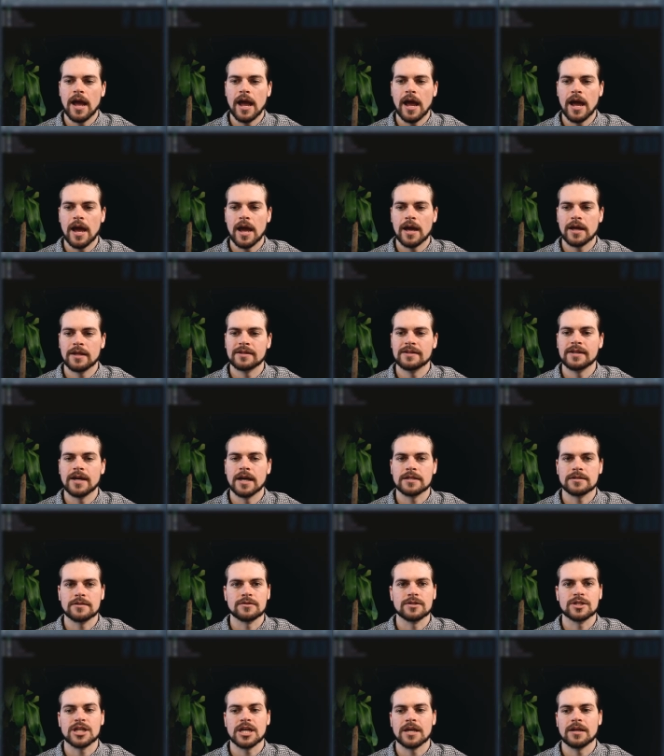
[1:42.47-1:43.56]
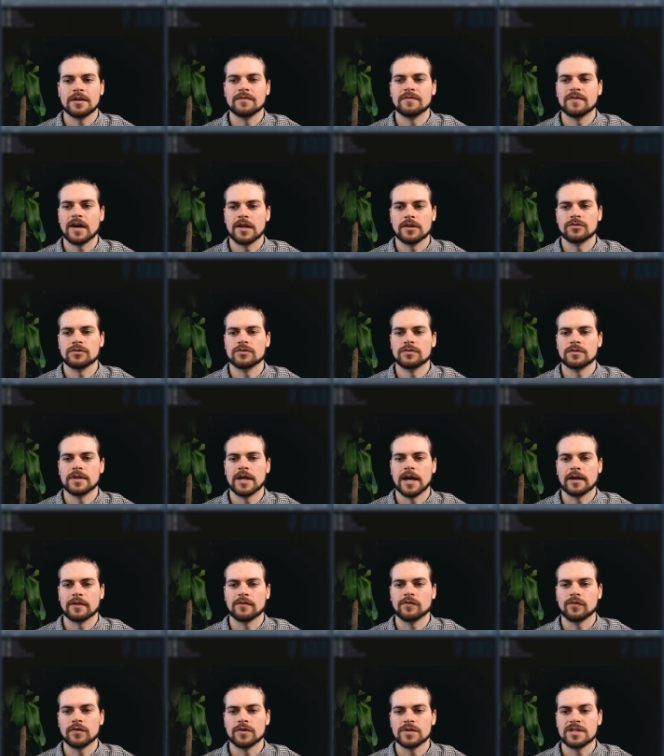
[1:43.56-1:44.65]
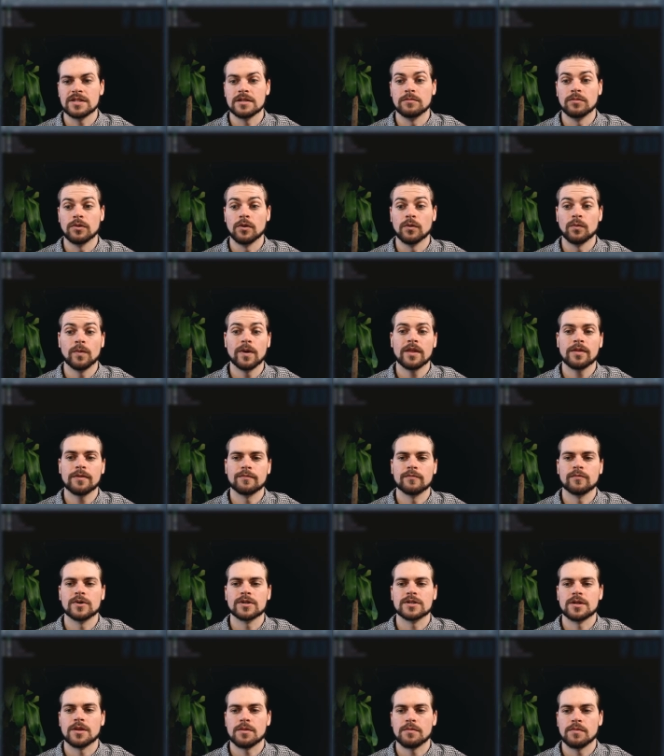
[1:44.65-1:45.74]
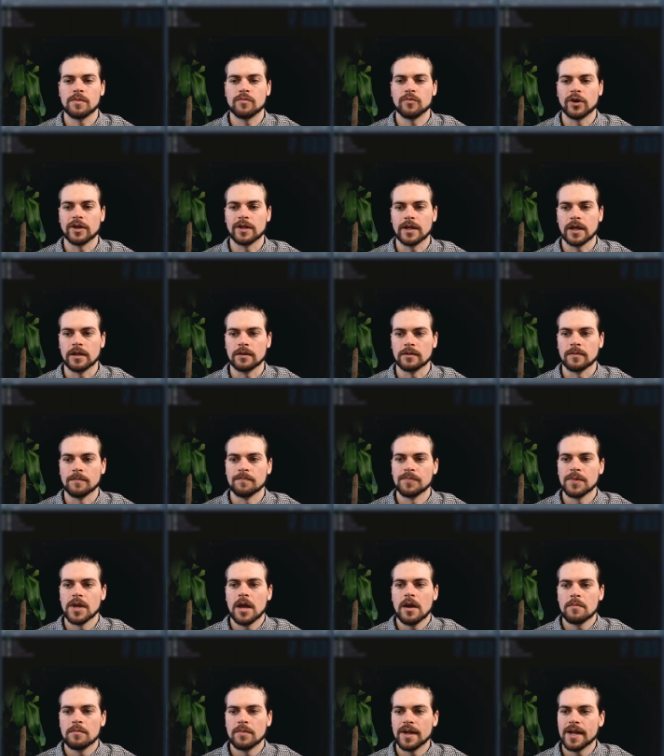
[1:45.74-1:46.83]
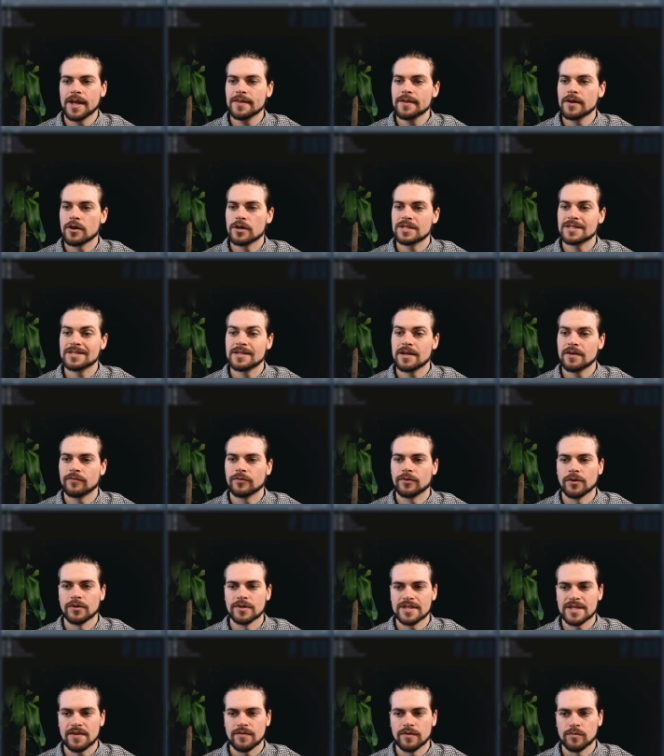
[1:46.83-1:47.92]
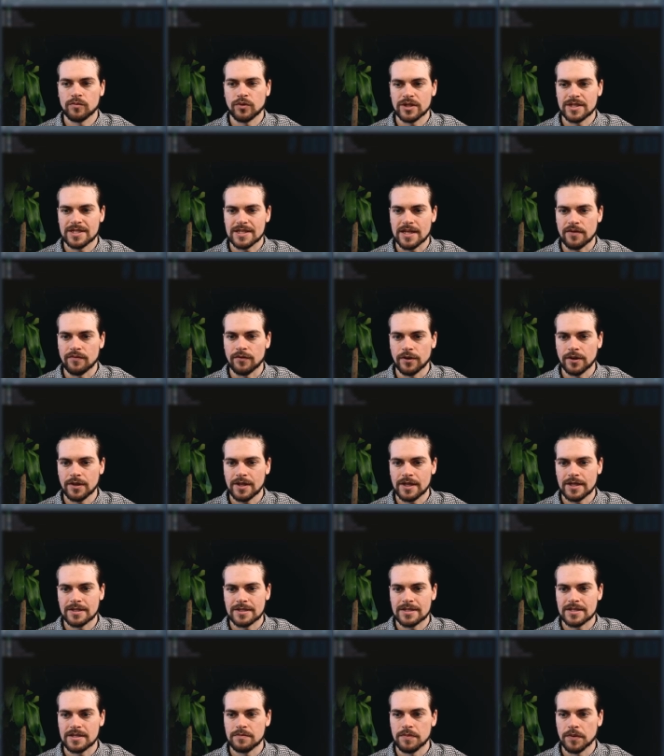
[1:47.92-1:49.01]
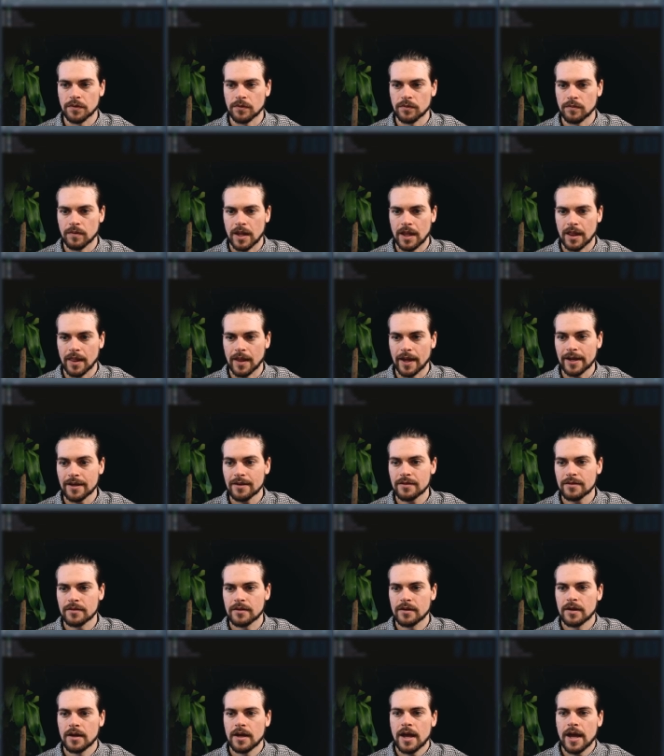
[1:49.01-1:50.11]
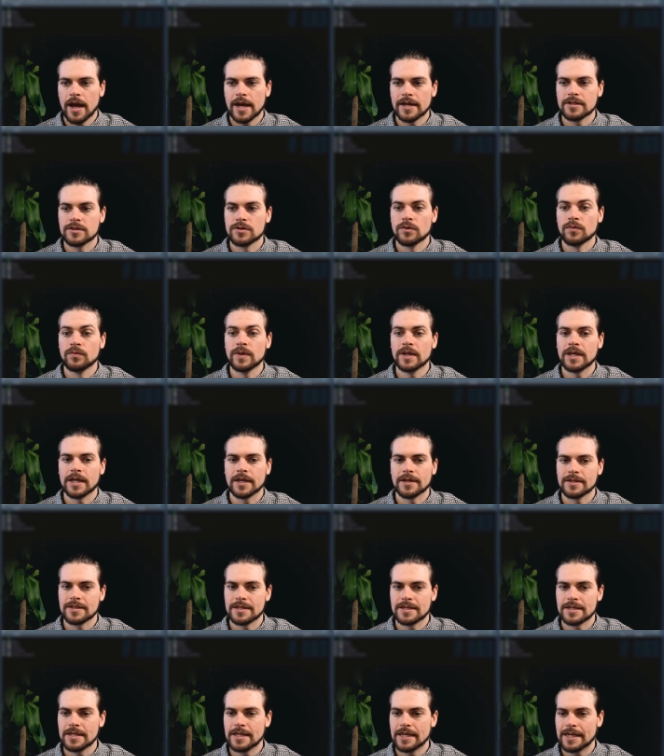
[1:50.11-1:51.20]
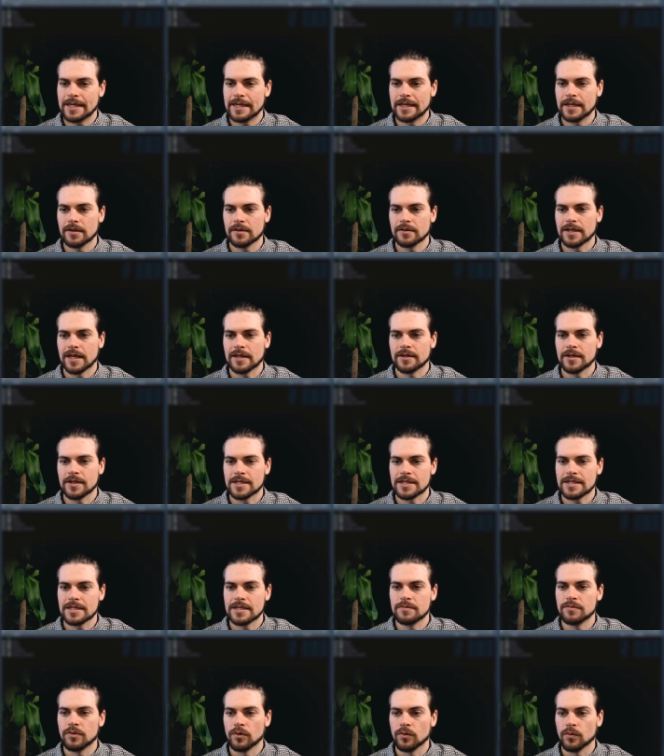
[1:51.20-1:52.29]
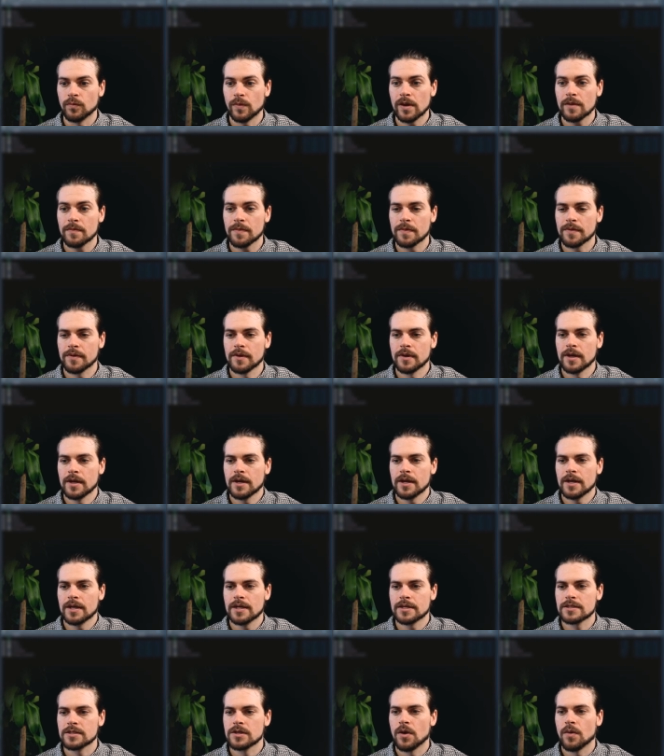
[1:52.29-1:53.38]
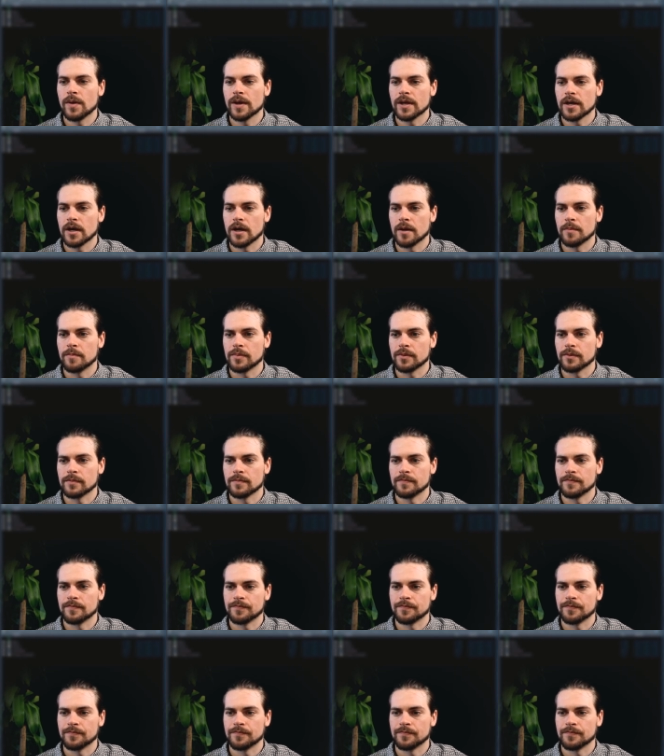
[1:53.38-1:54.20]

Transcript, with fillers: and the associated value to that for sepal width was 3.8. But then there are several 7.7 .7 in sepal length, and so we can see here that the sepal width is going up.